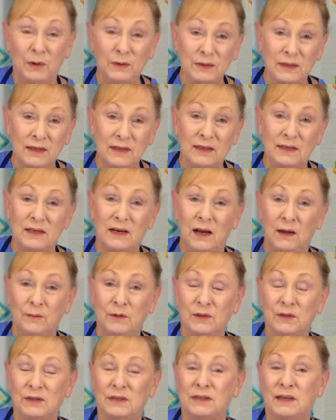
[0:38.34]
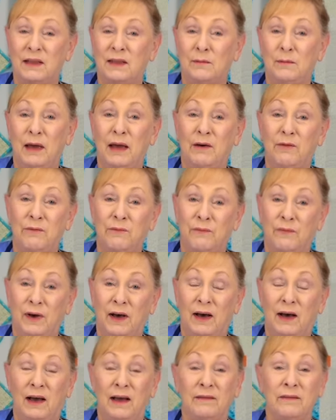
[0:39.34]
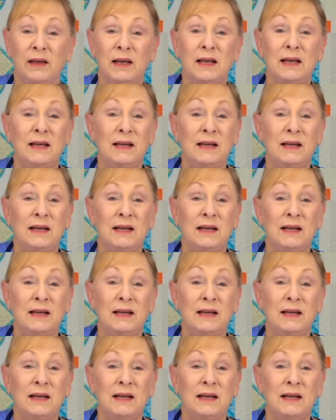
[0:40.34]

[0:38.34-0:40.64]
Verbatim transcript: Most of the time you'll see them have five.